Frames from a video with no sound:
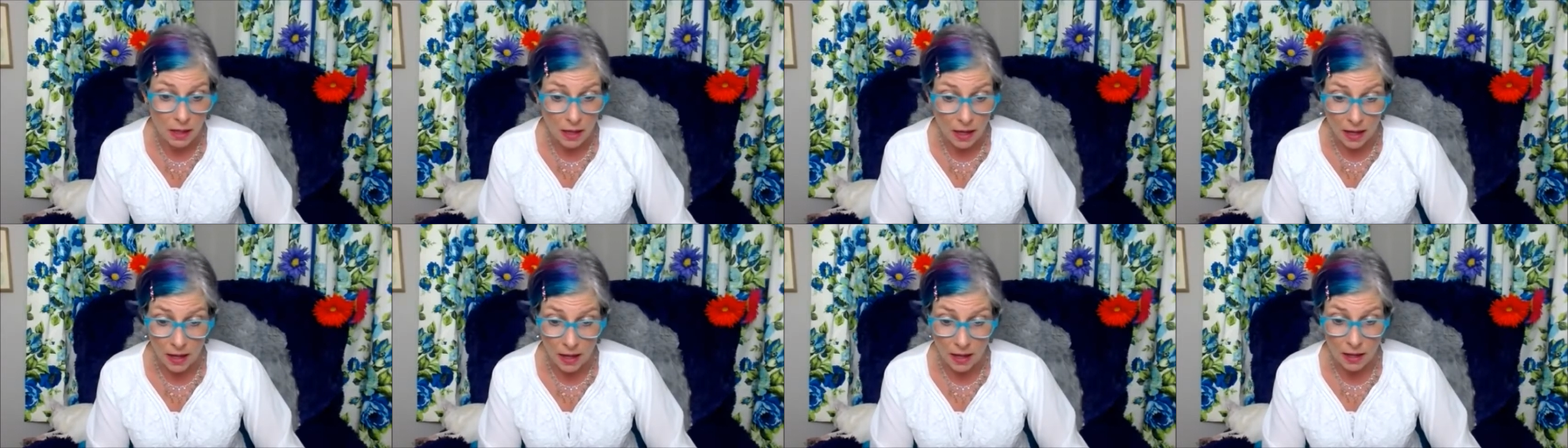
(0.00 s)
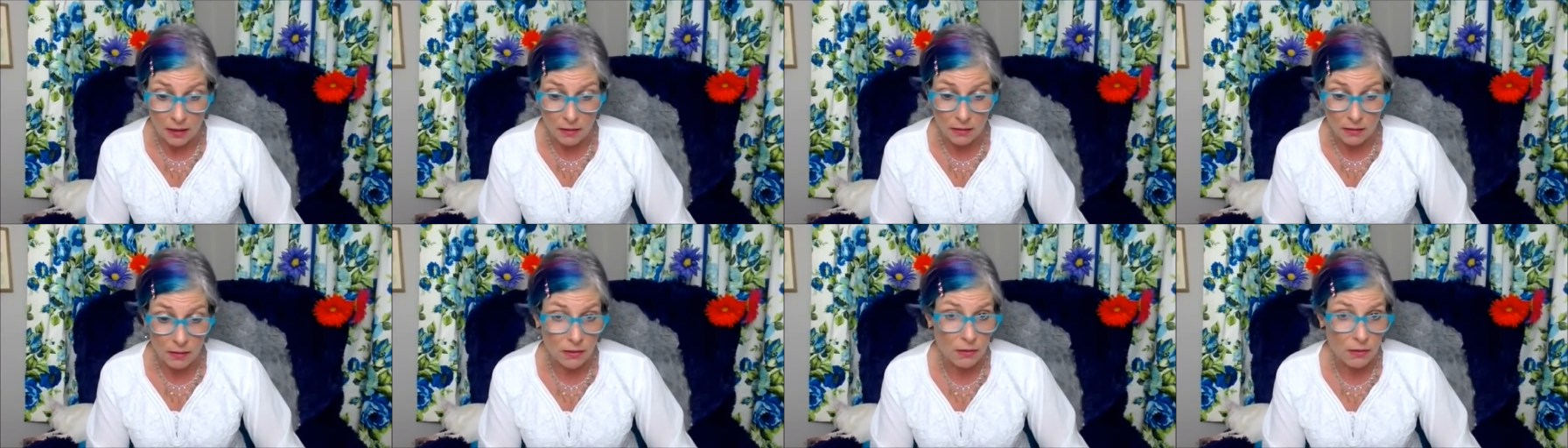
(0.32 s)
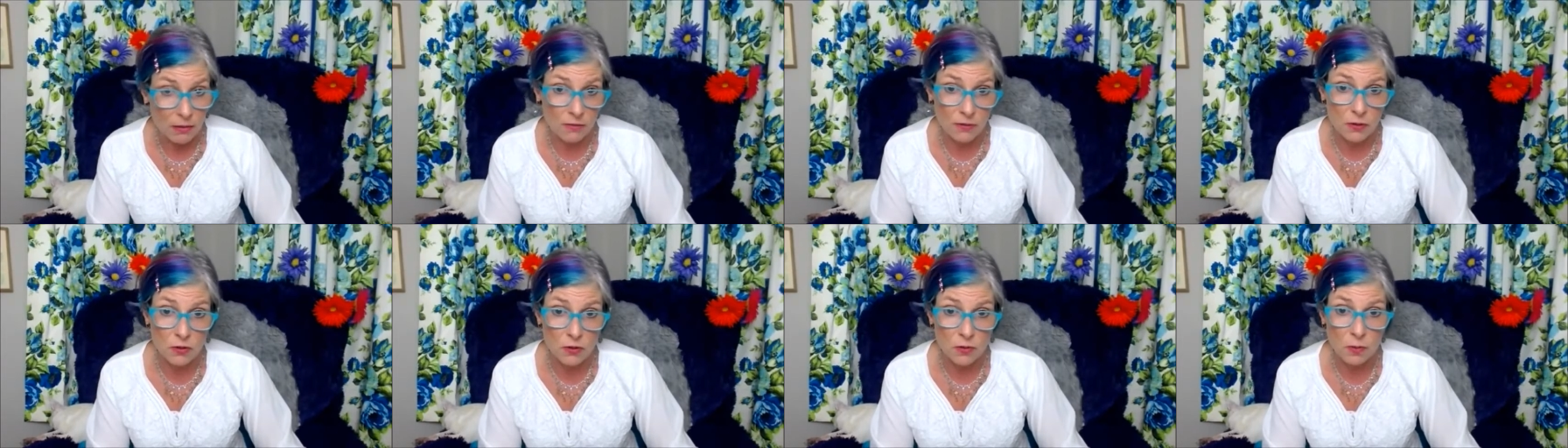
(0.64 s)
and
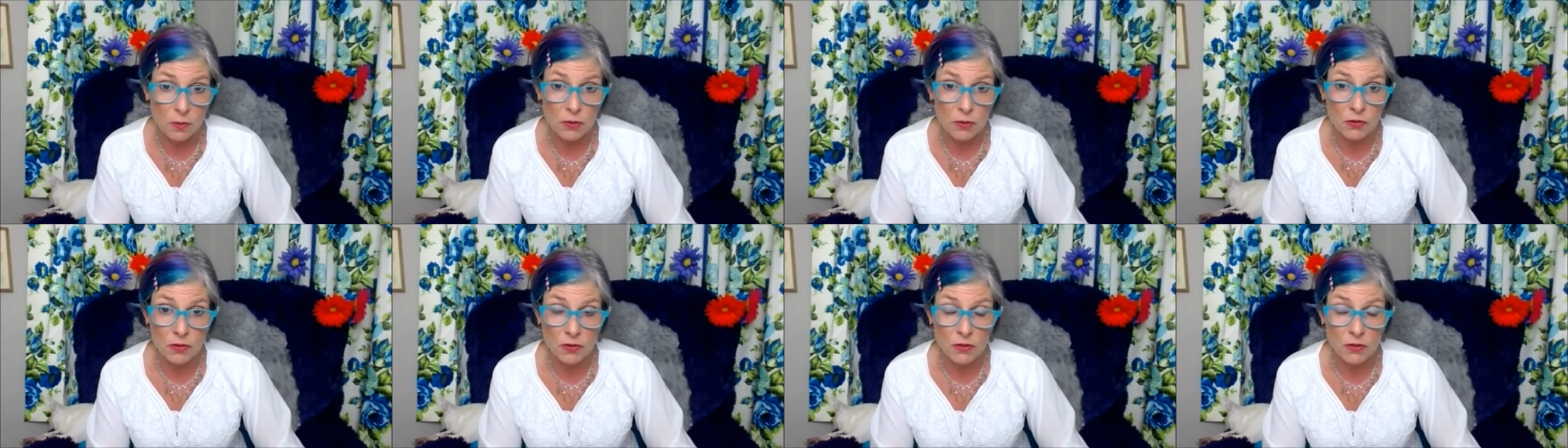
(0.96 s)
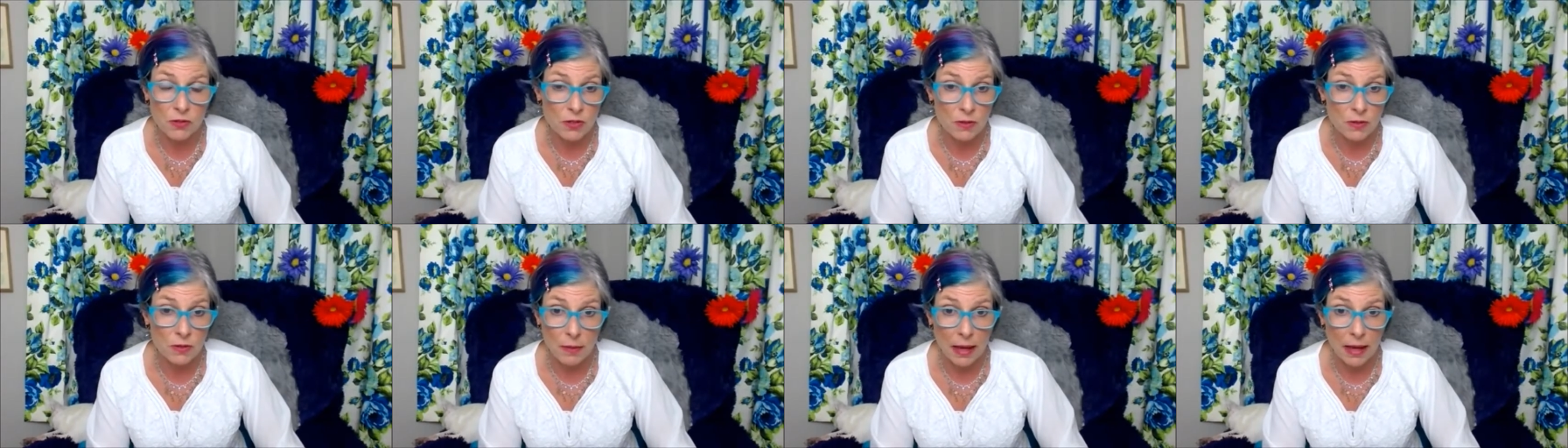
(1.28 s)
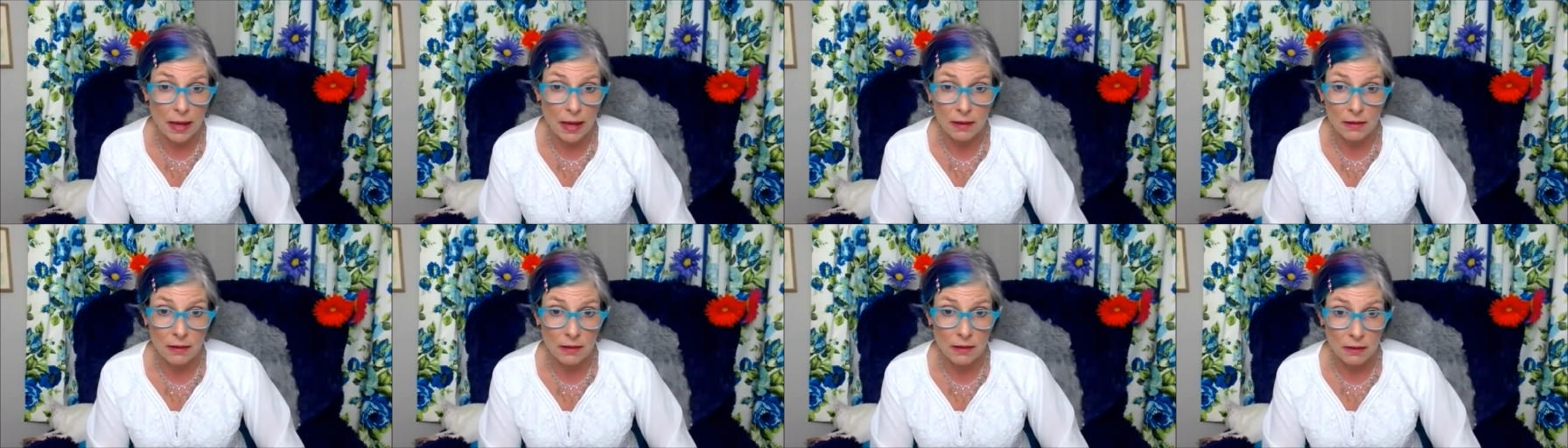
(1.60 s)
the first person she
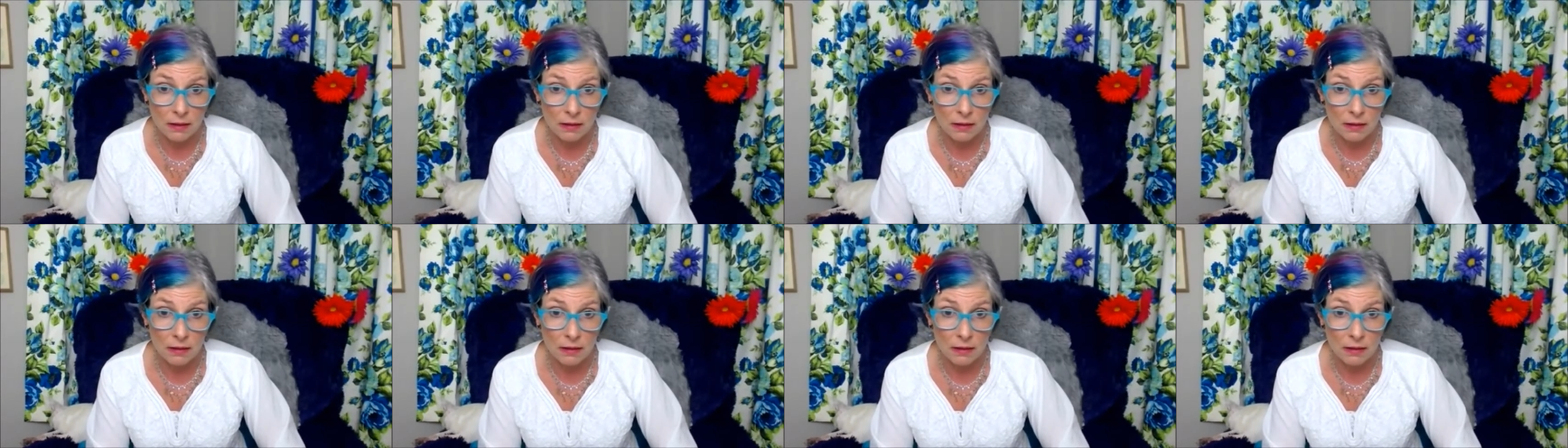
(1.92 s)
met